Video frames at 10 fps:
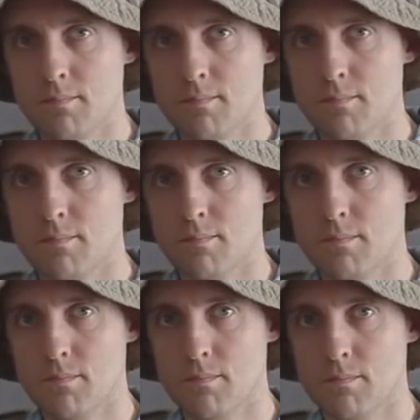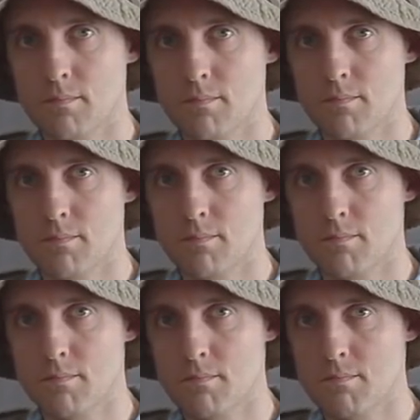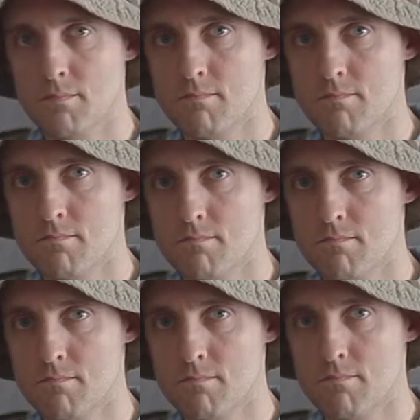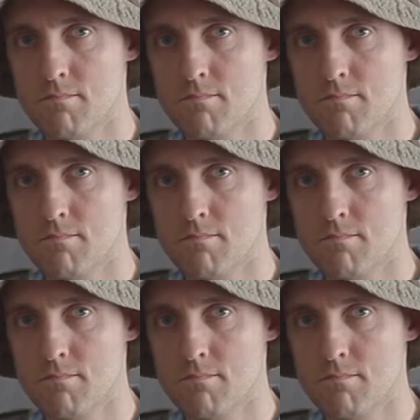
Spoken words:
This person isn't speaking.